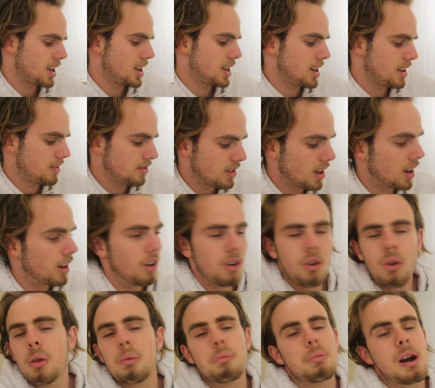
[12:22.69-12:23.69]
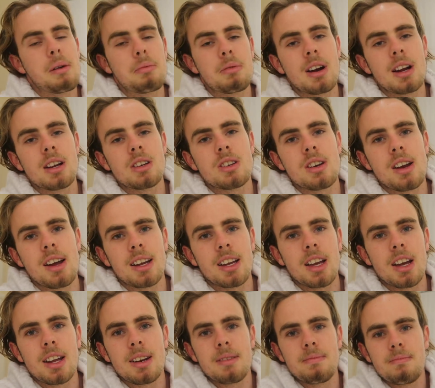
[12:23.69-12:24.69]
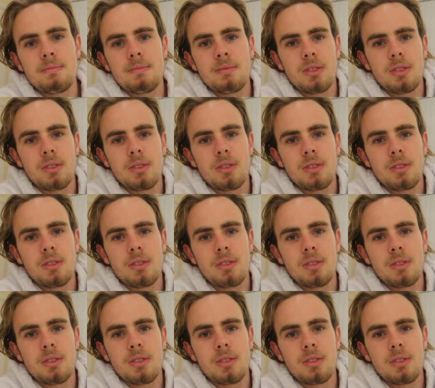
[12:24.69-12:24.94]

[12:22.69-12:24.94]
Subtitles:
and I've done all the preparation I can.